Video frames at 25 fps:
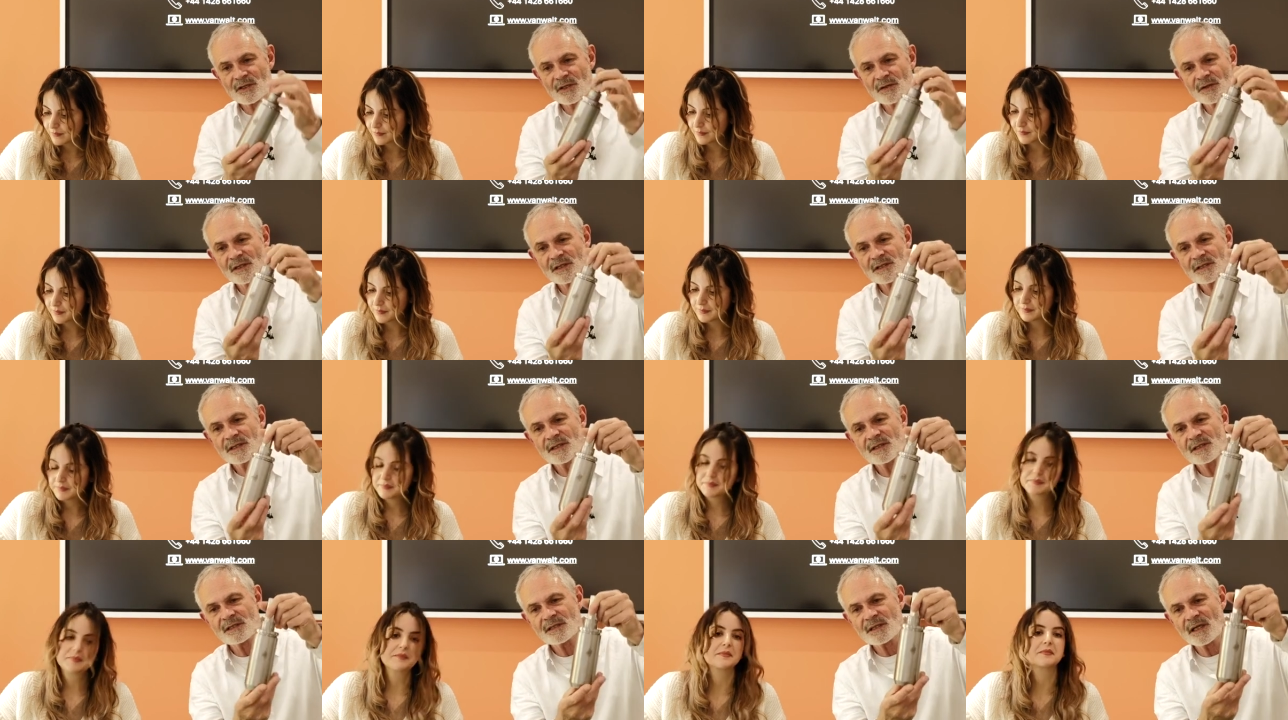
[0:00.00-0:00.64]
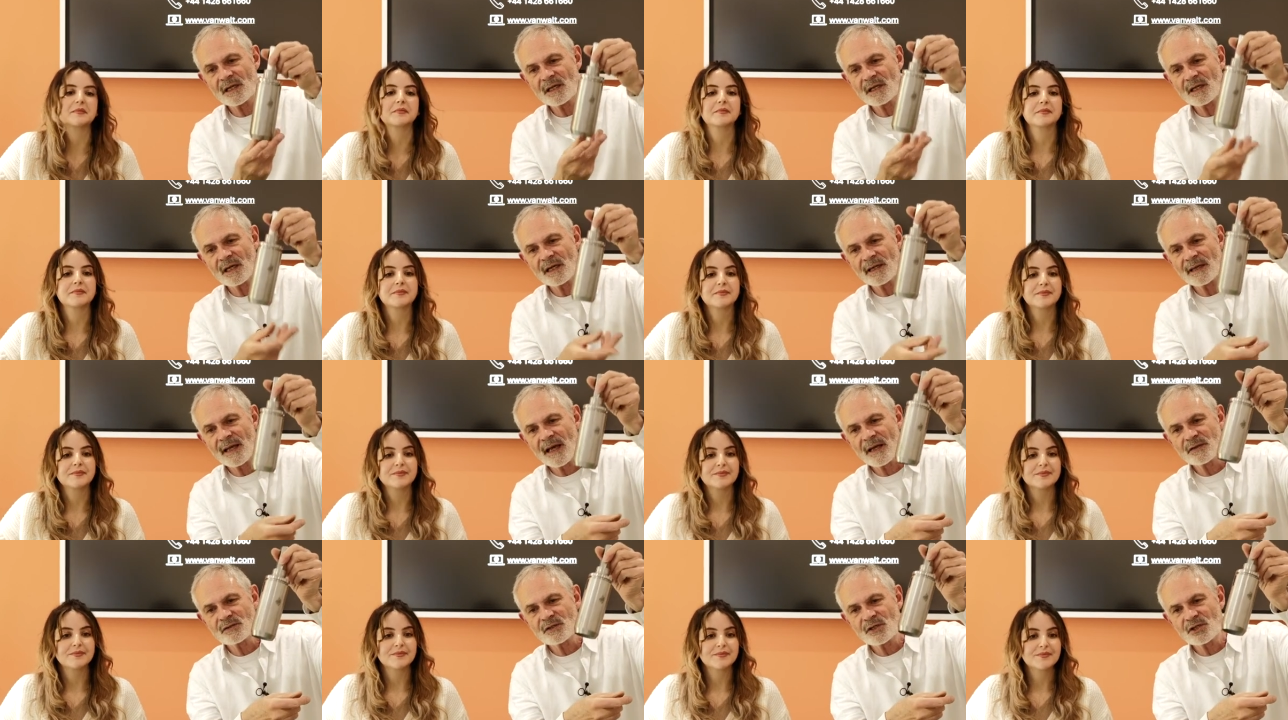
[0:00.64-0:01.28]
Speaker 1: So this is a,
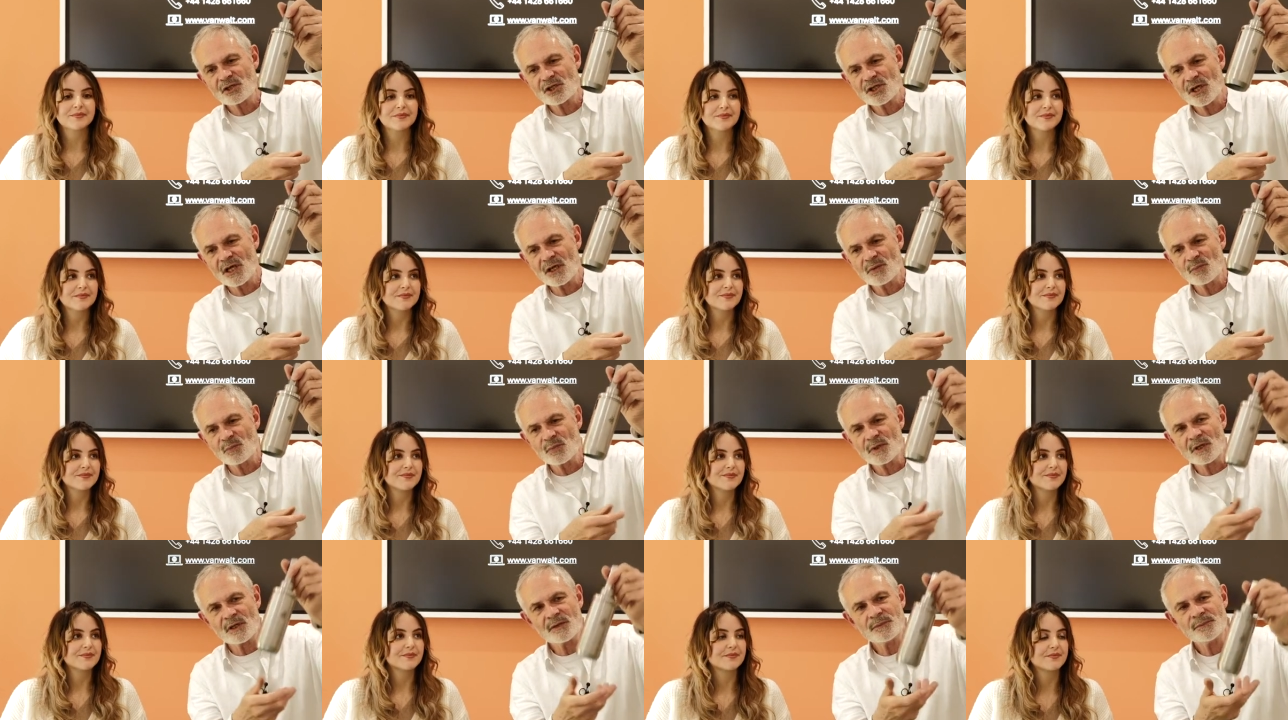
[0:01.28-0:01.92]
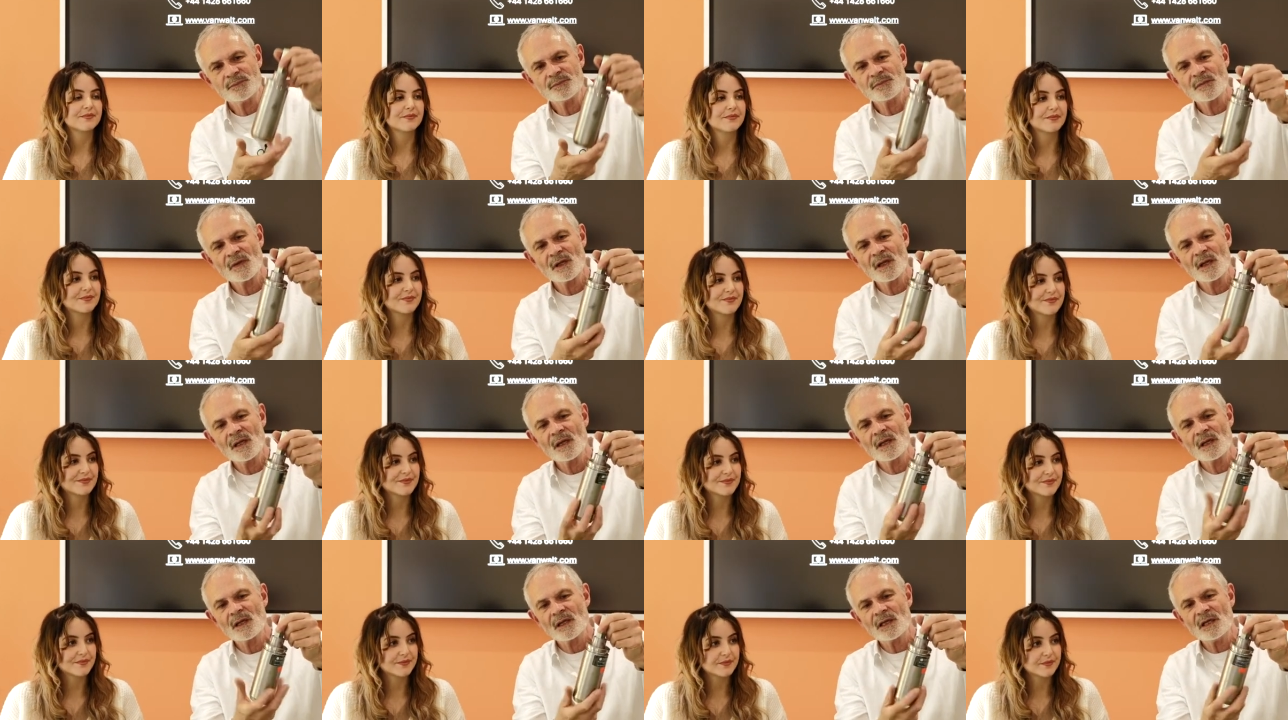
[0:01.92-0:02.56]
an outer chamber.
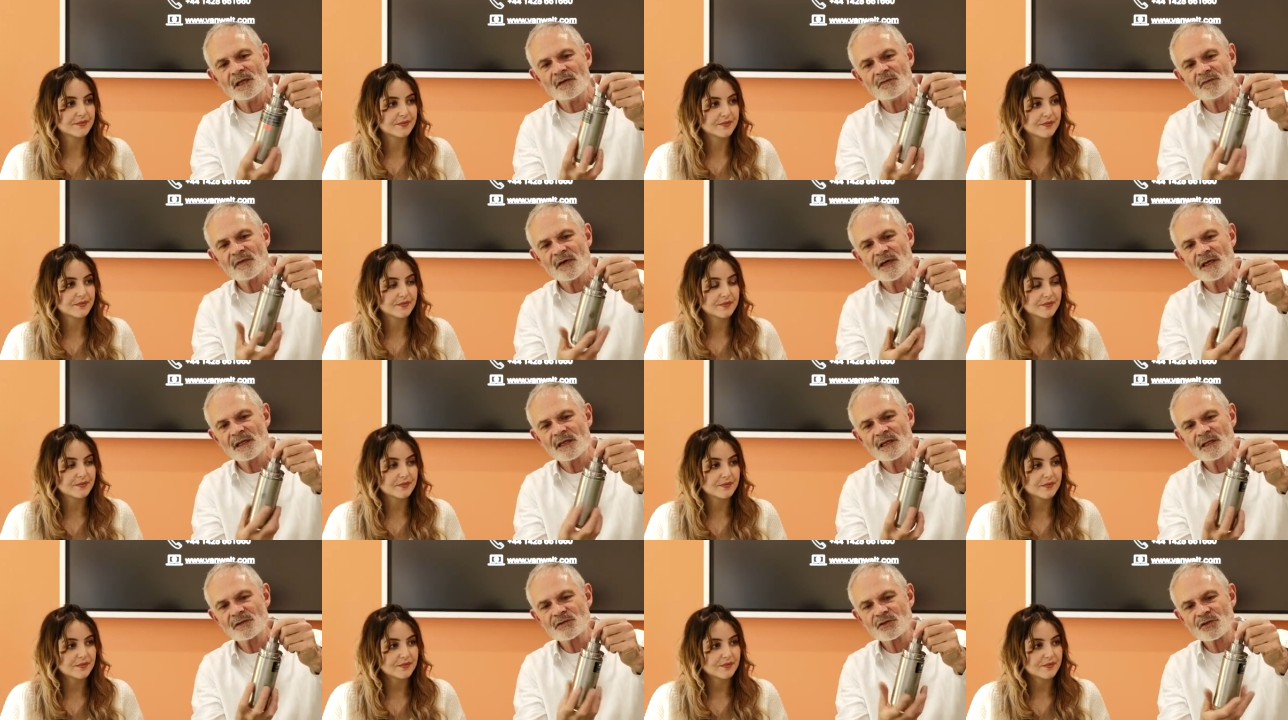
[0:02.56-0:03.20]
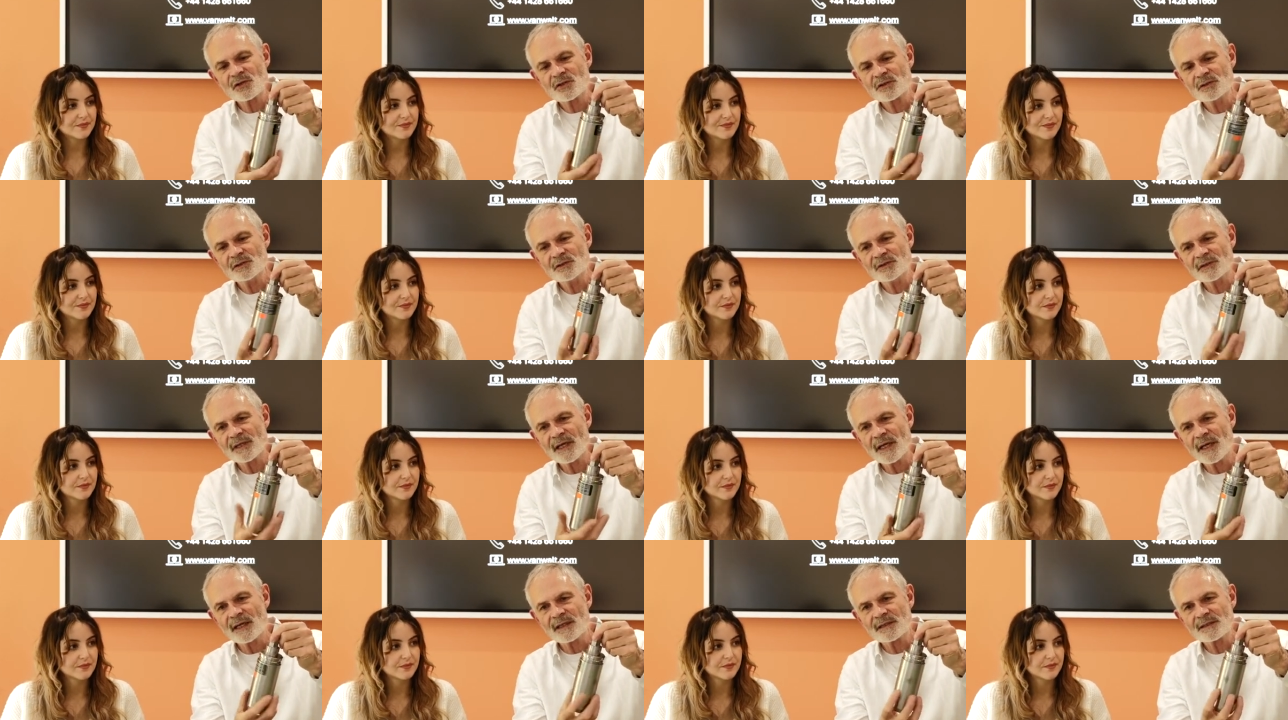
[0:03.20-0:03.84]
If I unscrew
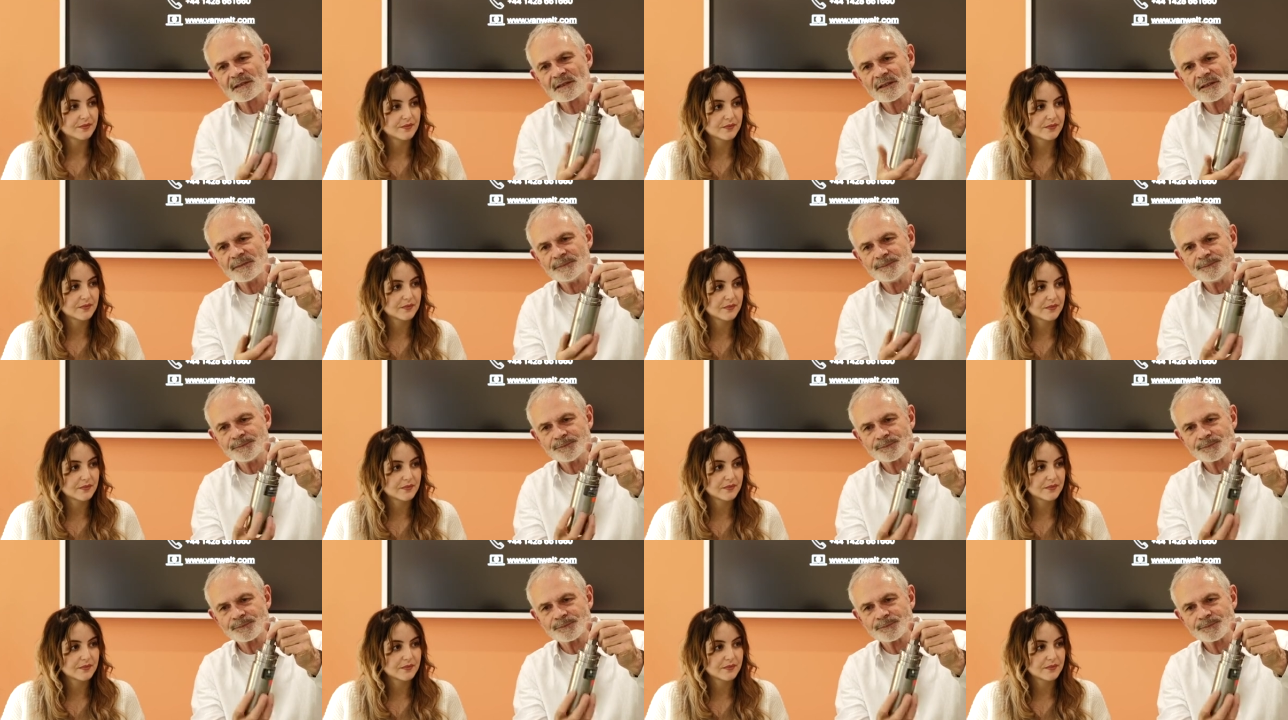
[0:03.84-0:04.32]
that,